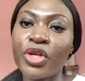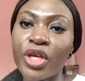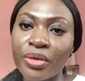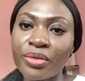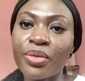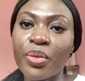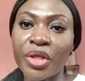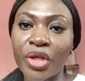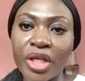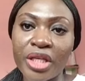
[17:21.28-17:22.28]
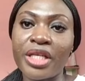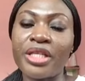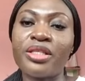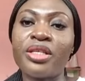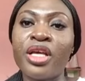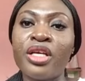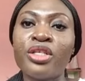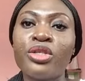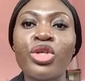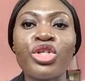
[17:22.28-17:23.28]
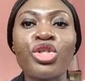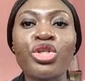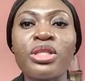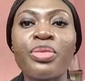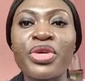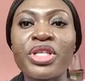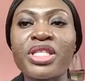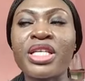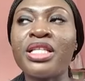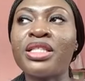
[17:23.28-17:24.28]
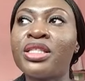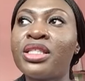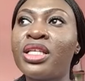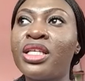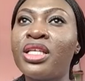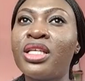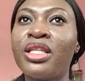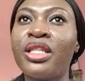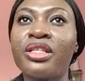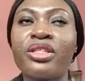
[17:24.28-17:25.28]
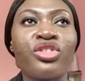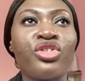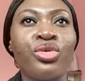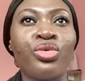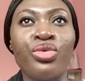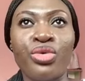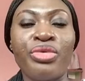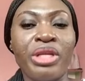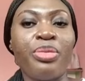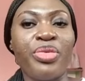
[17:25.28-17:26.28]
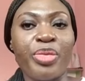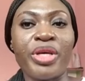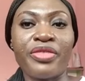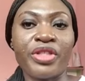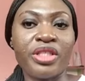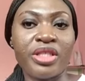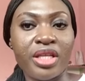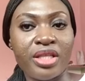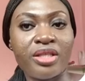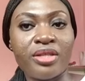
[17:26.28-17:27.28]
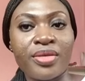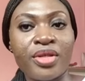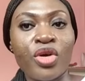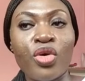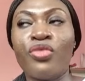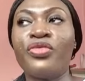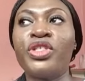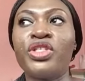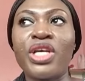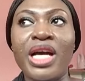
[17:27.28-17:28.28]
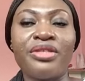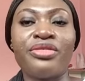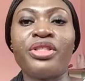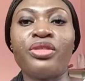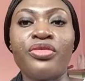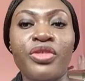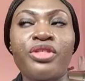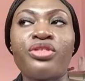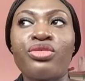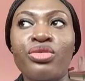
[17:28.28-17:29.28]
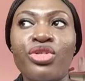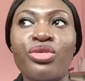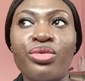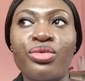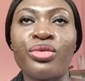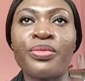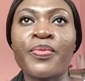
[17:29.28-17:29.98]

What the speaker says: Okay, when on a date, so it shows the person that you're really prepared for this date, or for this gathering, or for this social.